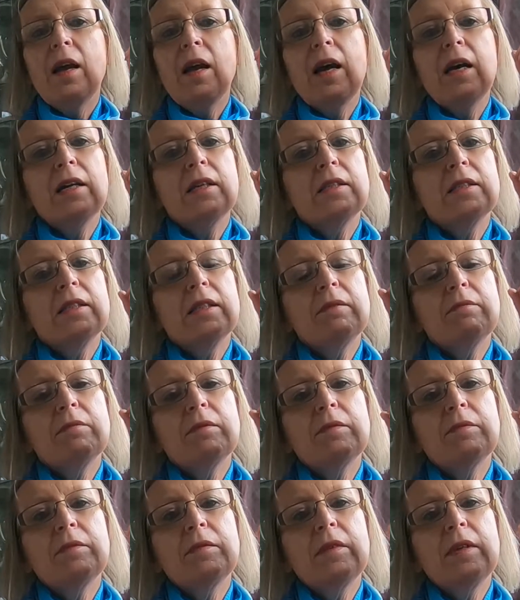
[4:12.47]
and
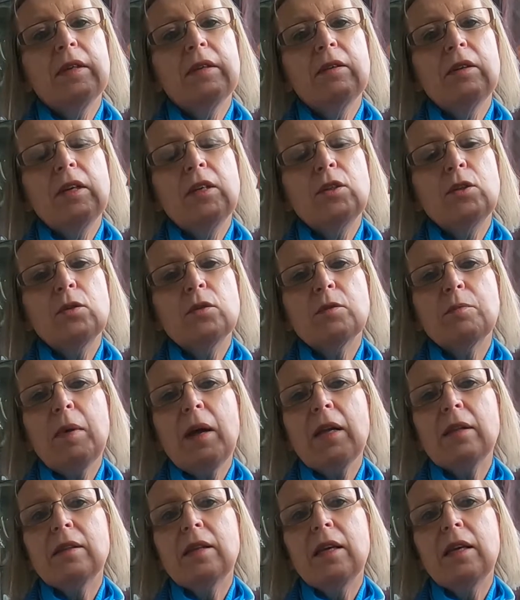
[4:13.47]
he talks
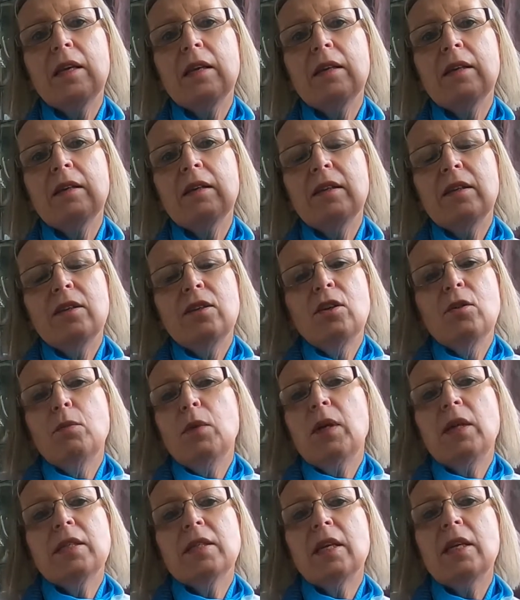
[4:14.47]
about the
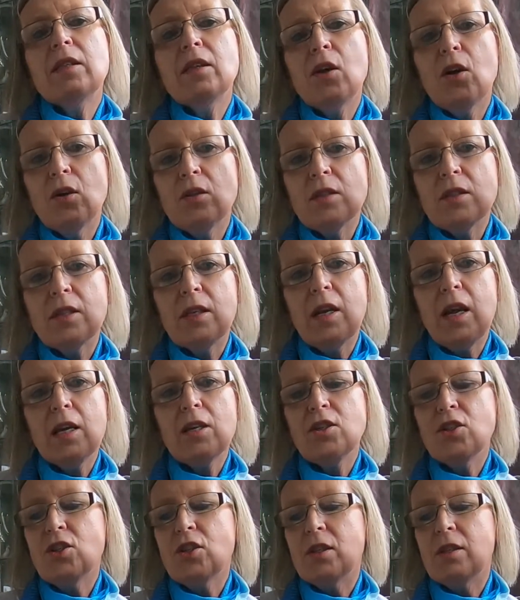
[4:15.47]
we see the
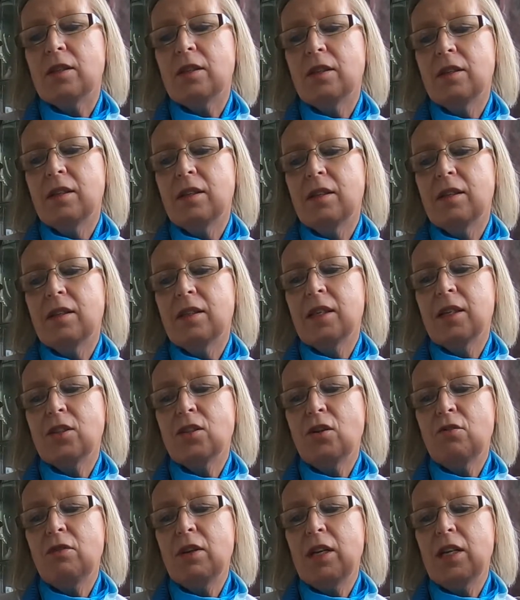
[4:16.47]
consolation
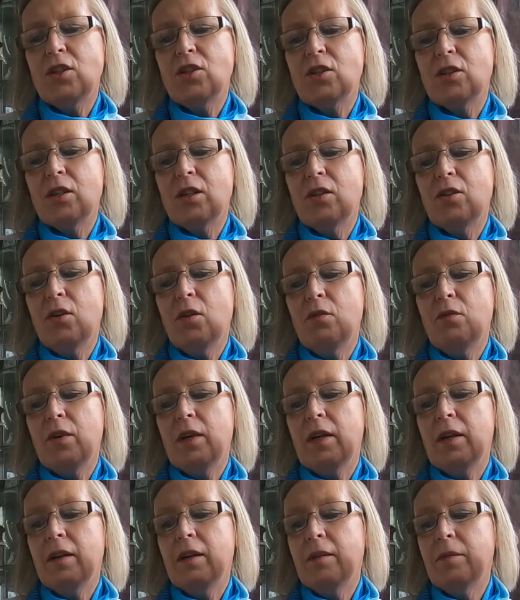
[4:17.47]
that religion can
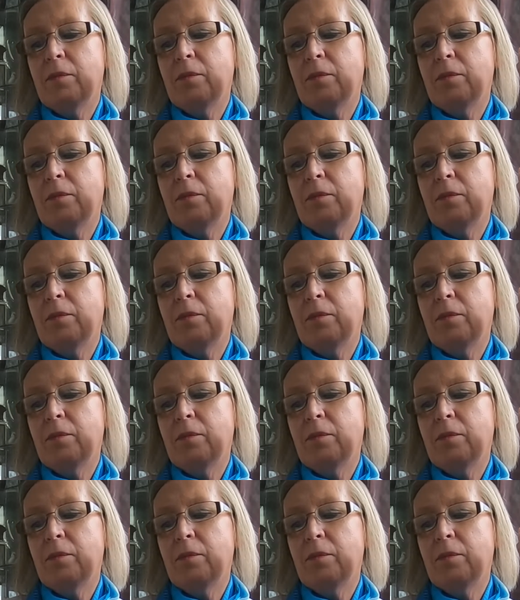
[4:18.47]
offer,